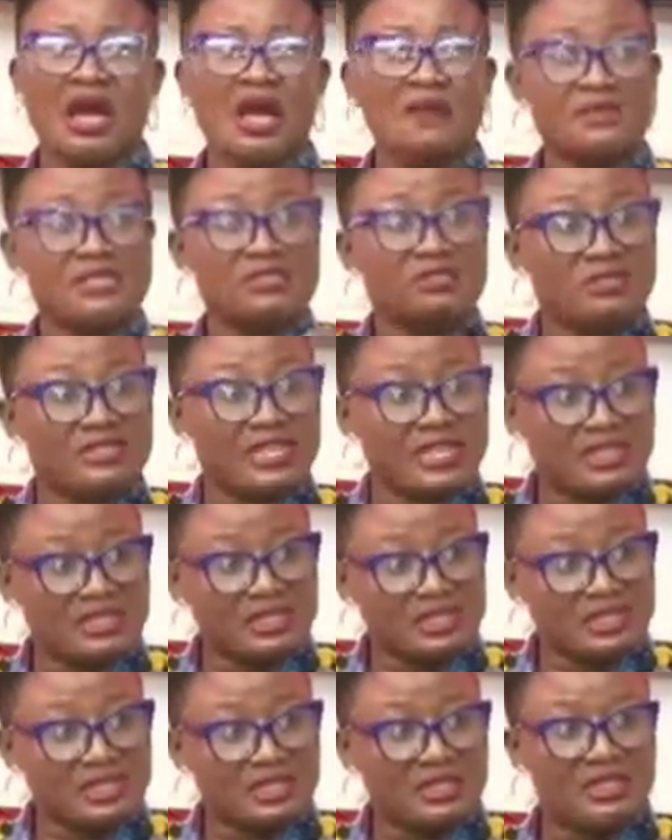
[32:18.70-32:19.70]
Up to
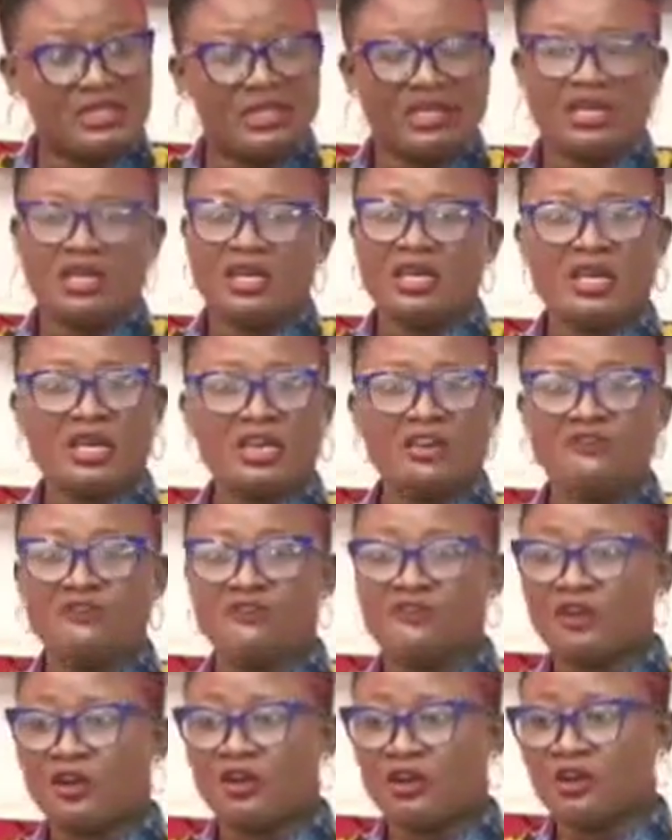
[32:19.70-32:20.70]
date,
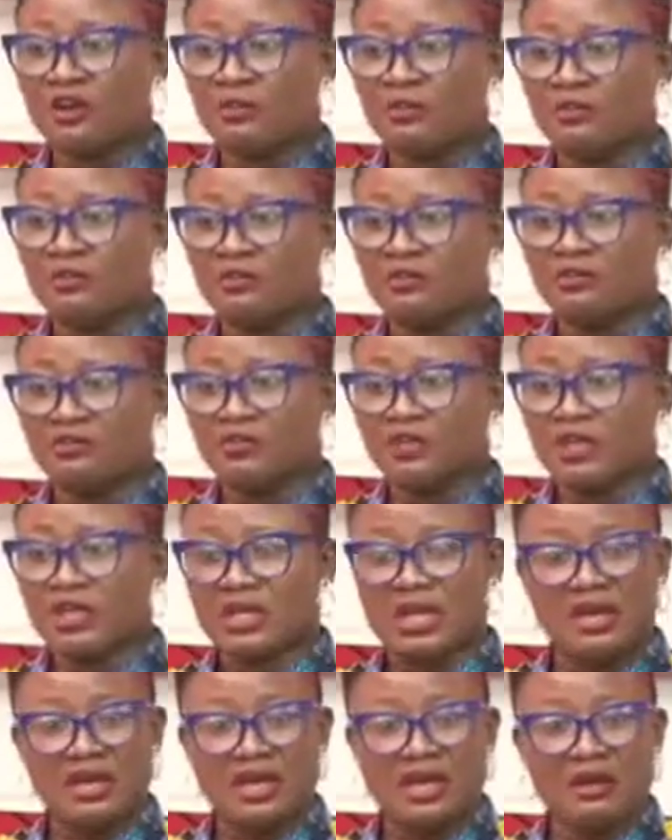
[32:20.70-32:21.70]
if
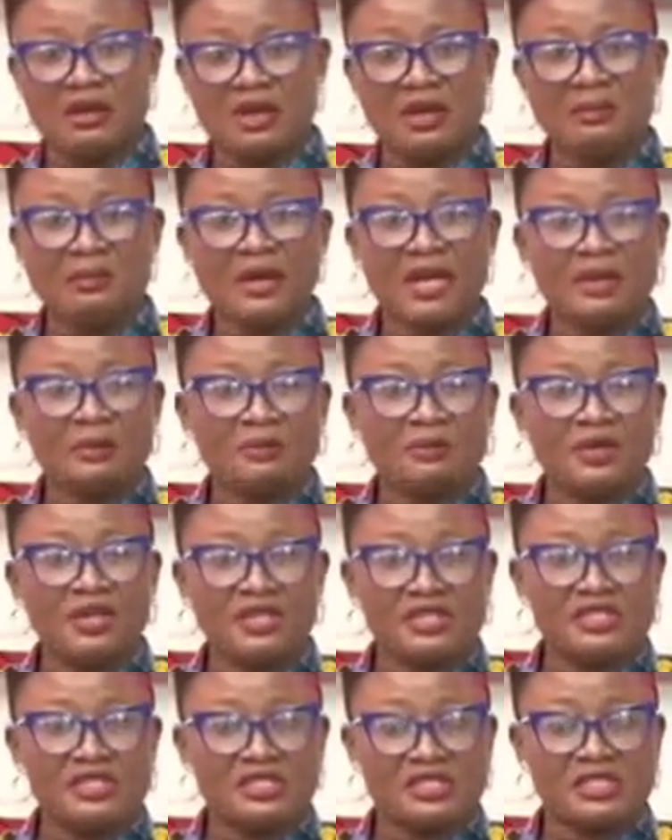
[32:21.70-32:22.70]
a man
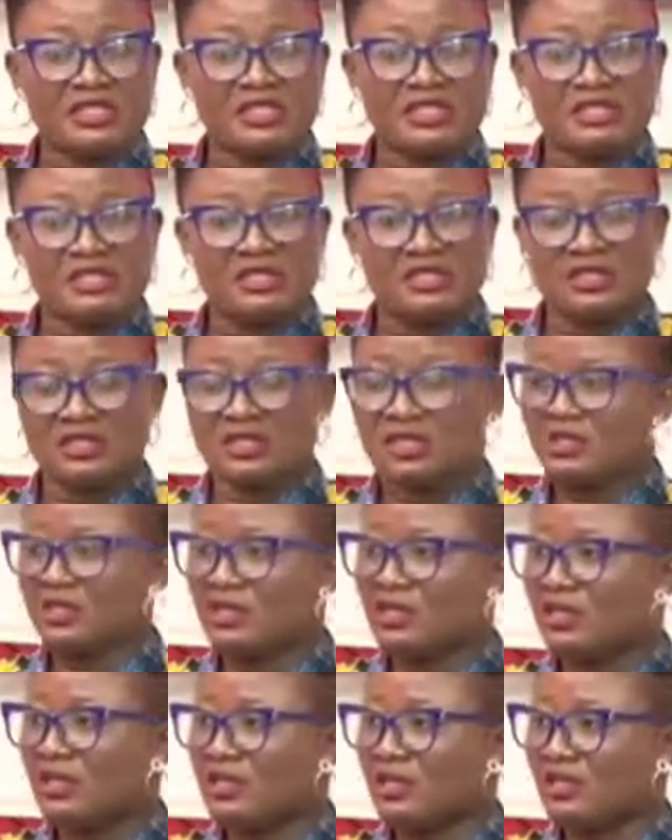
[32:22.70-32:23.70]
purchases
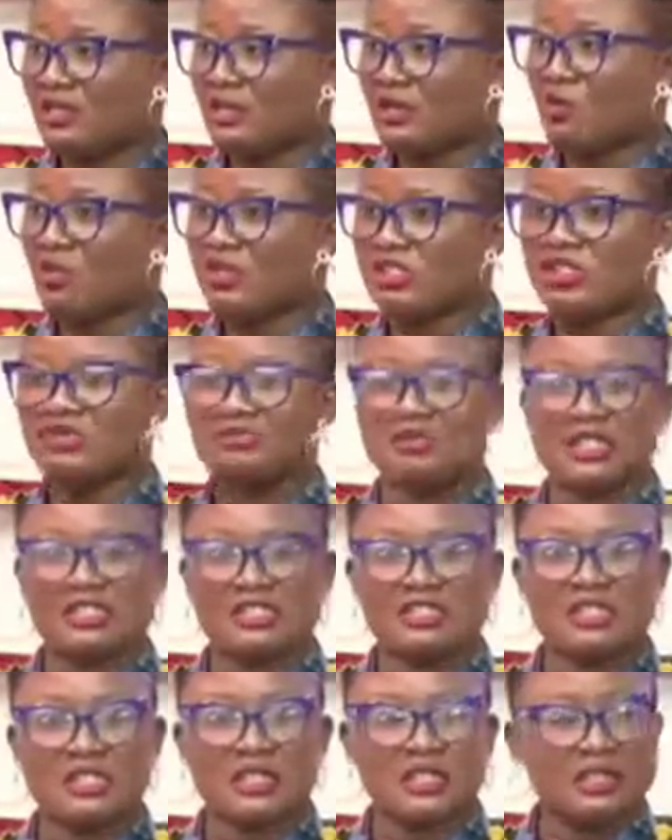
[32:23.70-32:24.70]
a washing
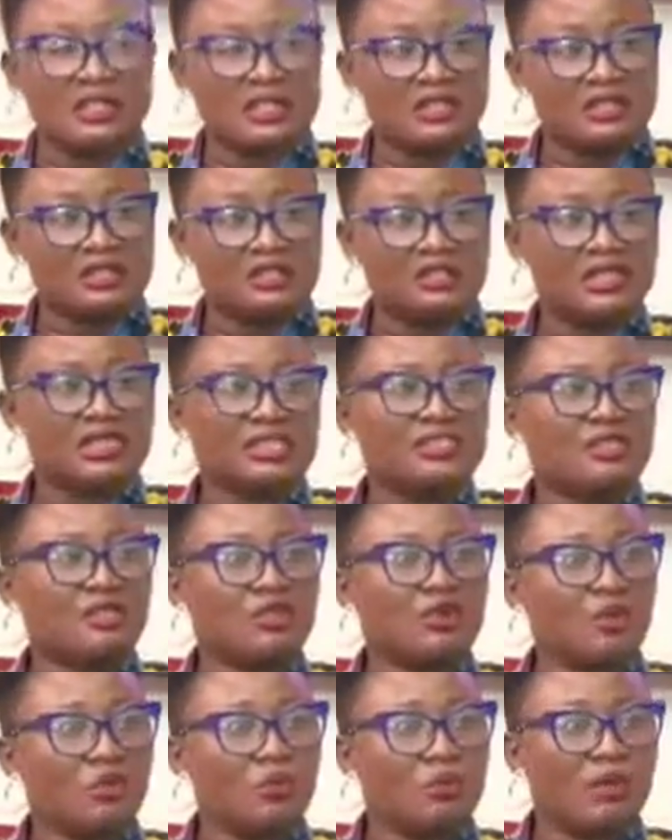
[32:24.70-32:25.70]
machine, takes
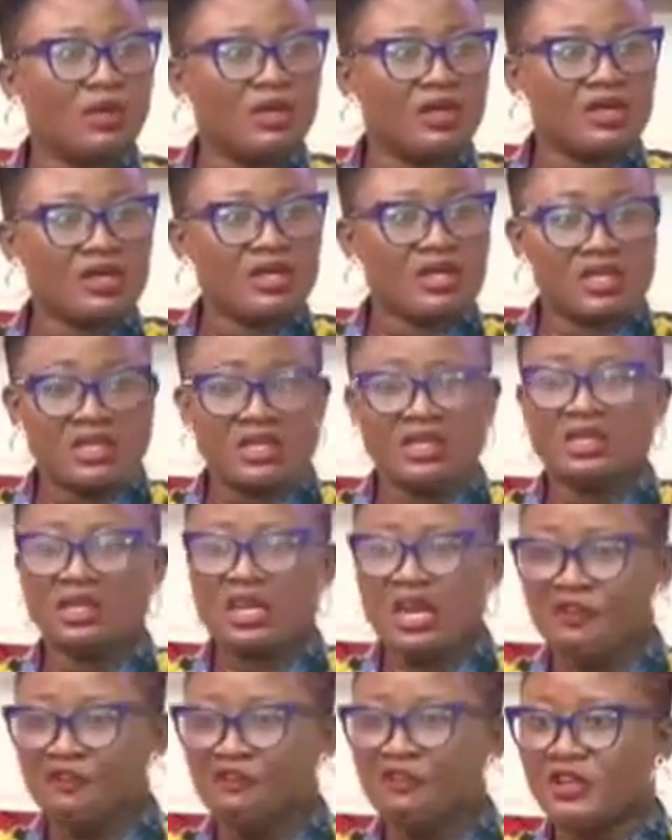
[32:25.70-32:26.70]
it home, he can
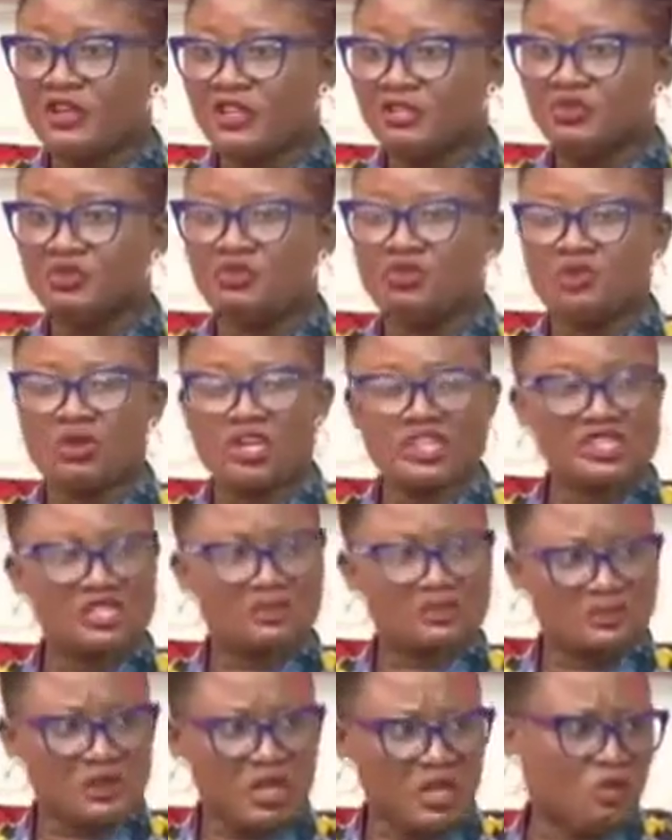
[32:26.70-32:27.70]
have friends who will
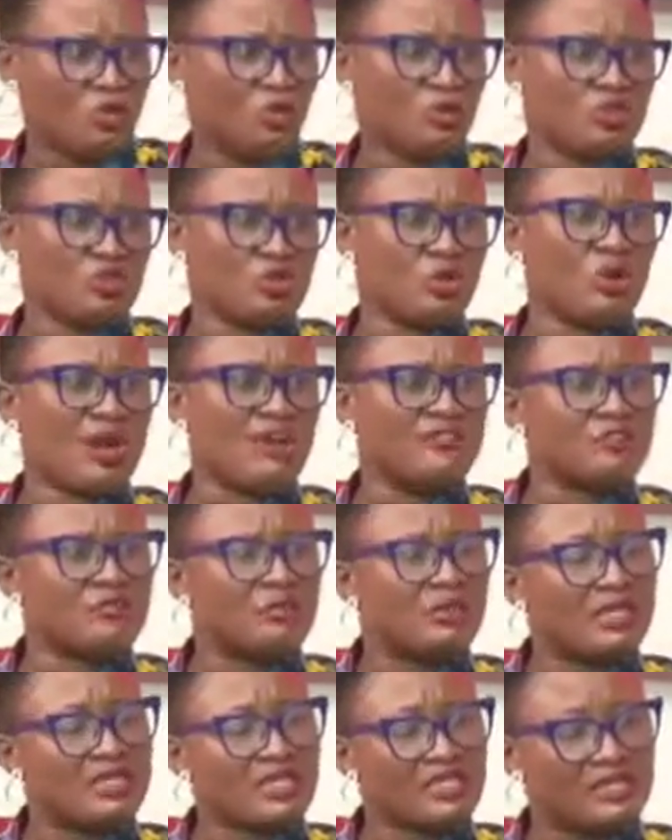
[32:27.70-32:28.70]
question him, hey, you want your wife
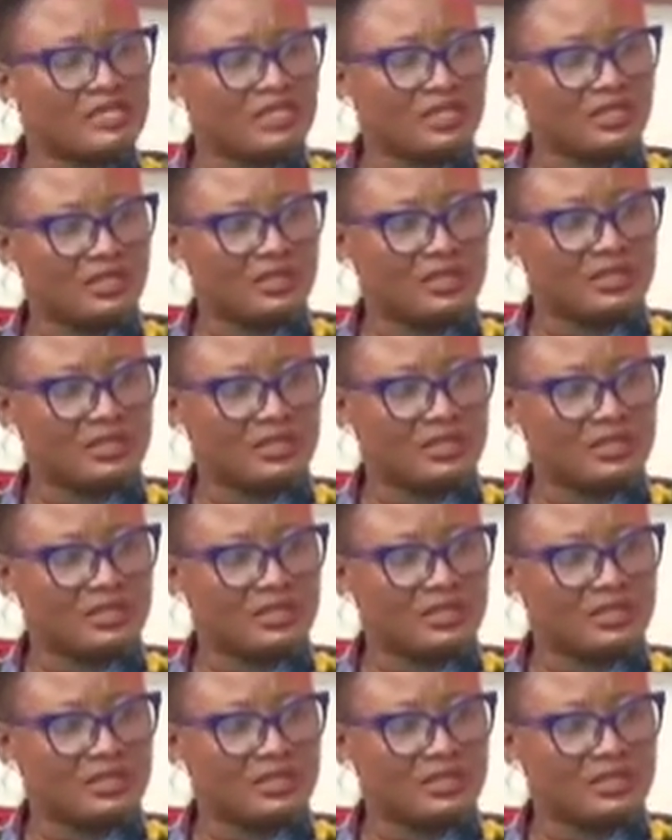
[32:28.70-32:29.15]
to be lazy.